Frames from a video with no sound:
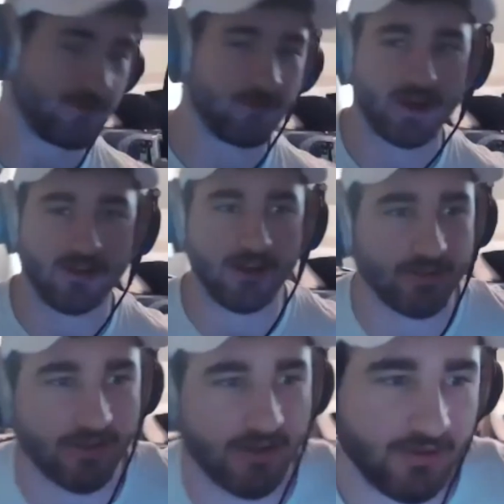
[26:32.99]
my
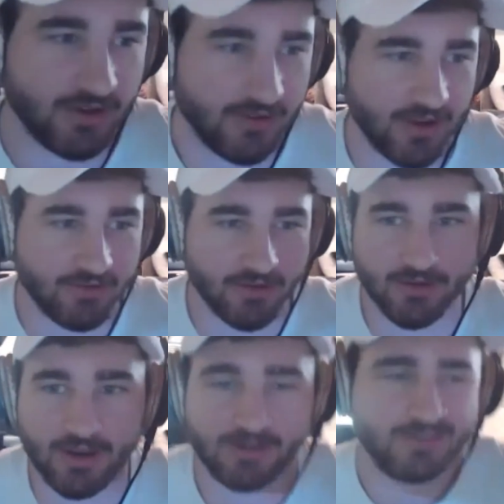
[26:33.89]
client, so I really just have to.
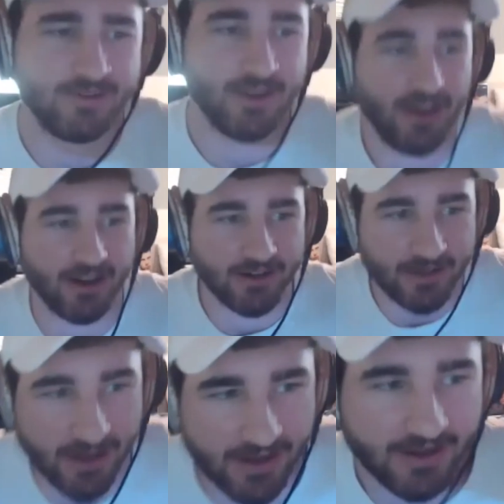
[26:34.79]

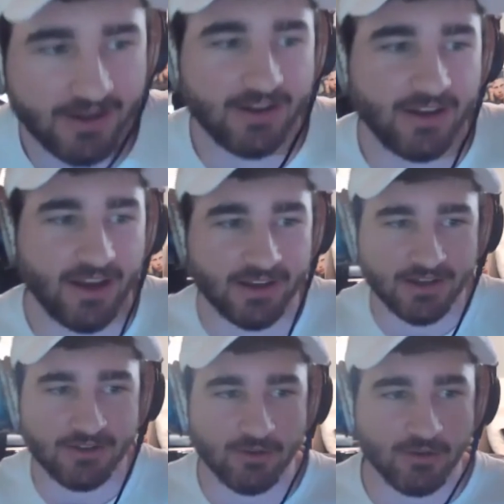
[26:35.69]
I
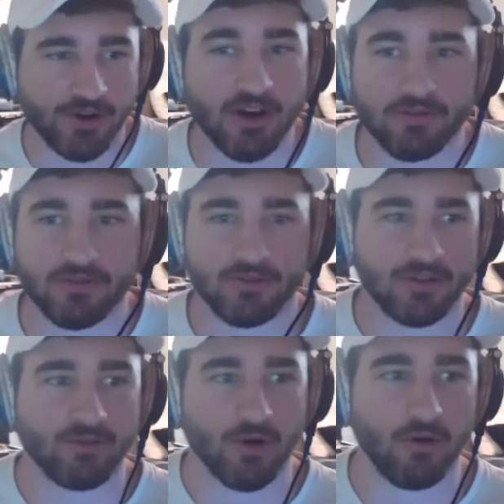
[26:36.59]
didn't do enough
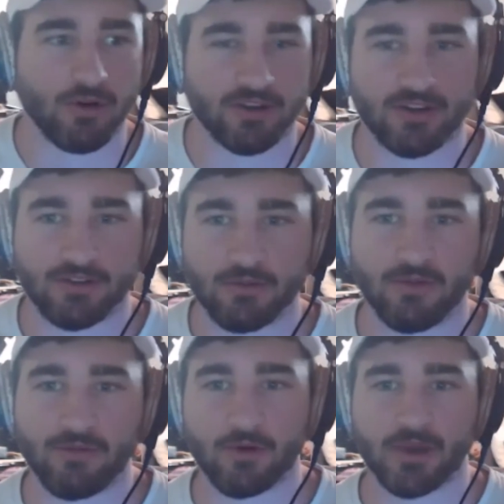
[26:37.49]
recordings on Zoom
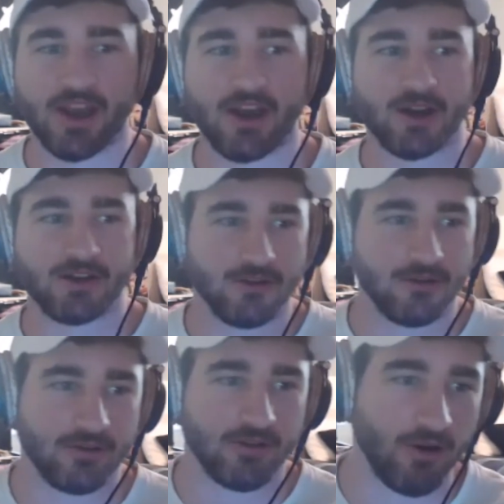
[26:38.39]
before, but now I
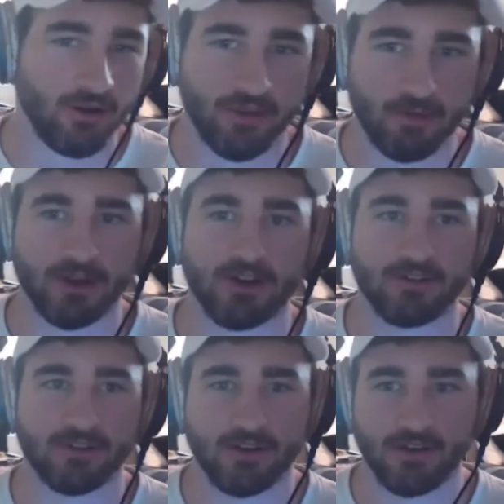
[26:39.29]
do all of them on here.
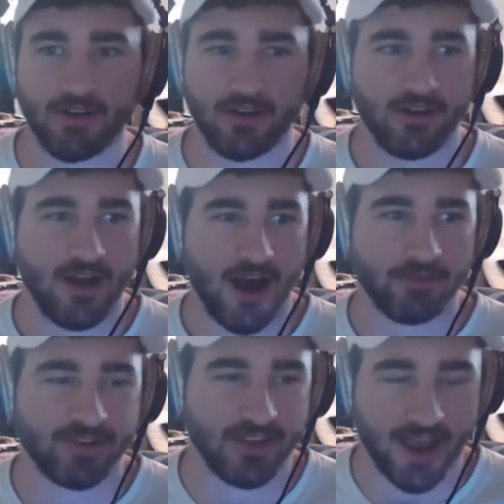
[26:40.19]
So
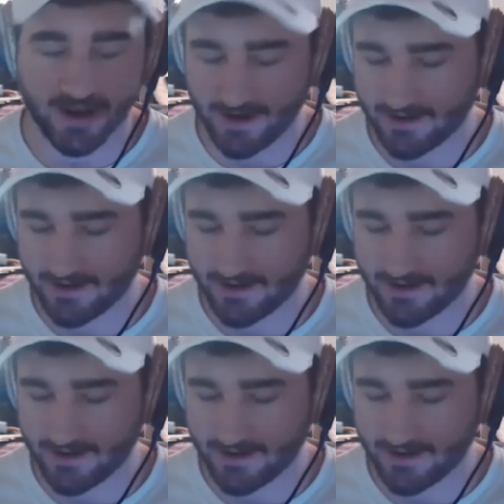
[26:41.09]
I'm slacking.